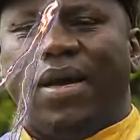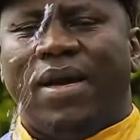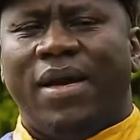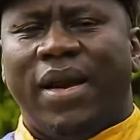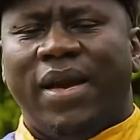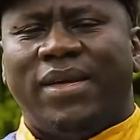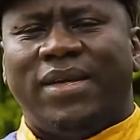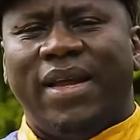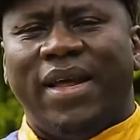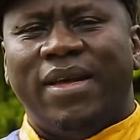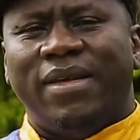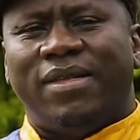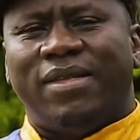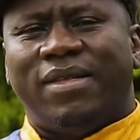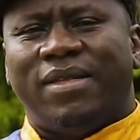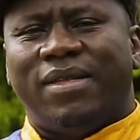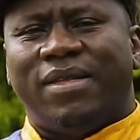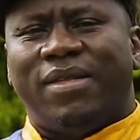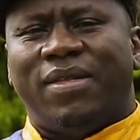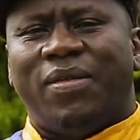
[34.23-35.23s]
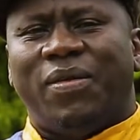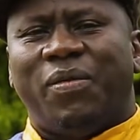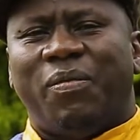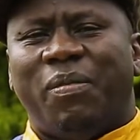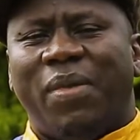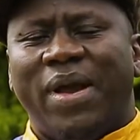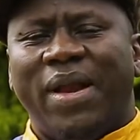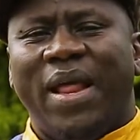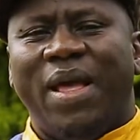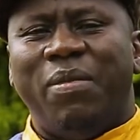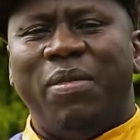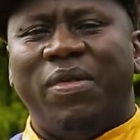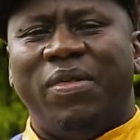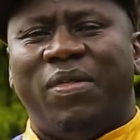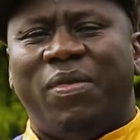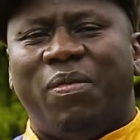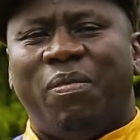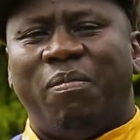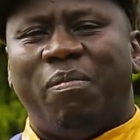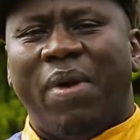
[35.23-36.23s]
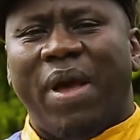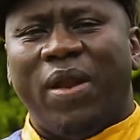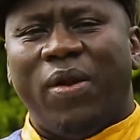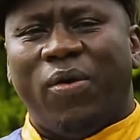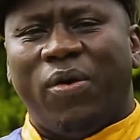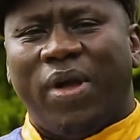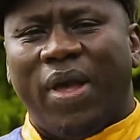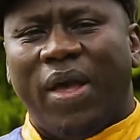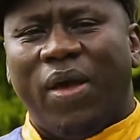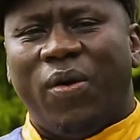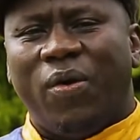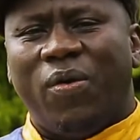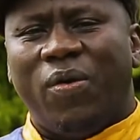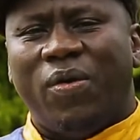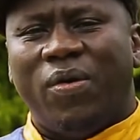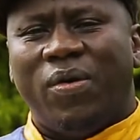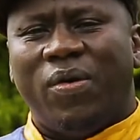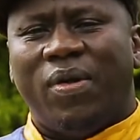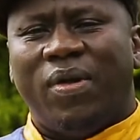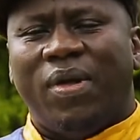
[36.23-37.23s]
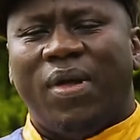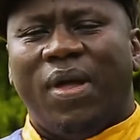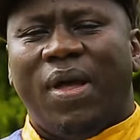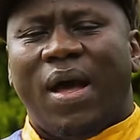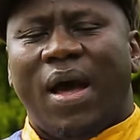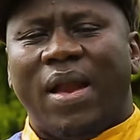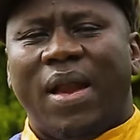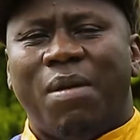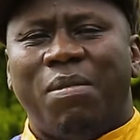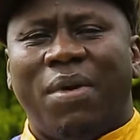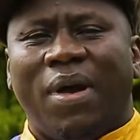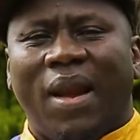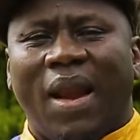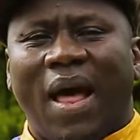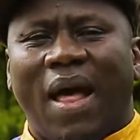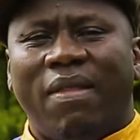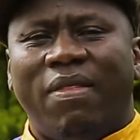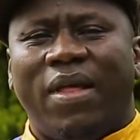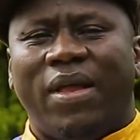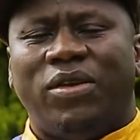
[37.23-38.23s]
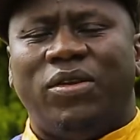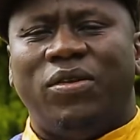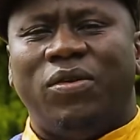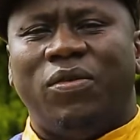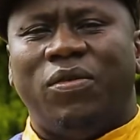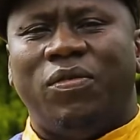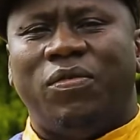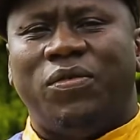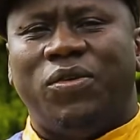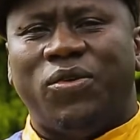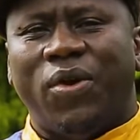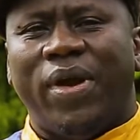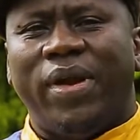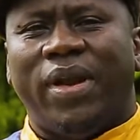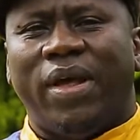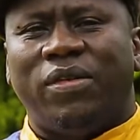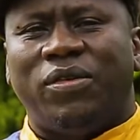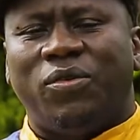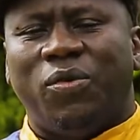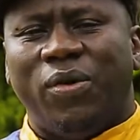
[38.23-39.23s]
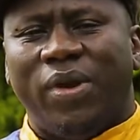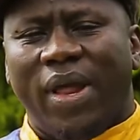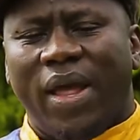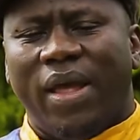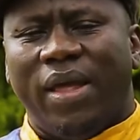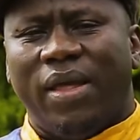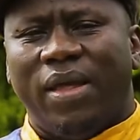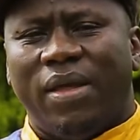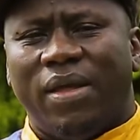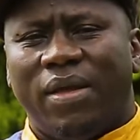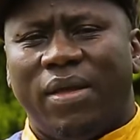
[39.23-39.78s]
Greetings. My name is Ben Okeyo, and I'm glad that you've joined us today.